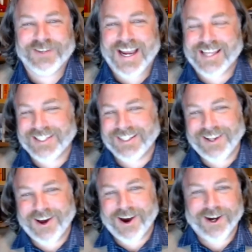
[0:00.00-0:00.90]
asking
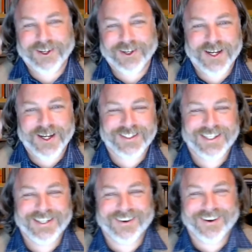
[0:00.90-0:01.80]
the hard questions
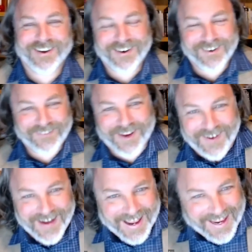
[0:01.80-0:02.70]
here on
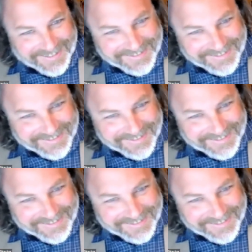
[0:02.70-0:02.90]
RfRx.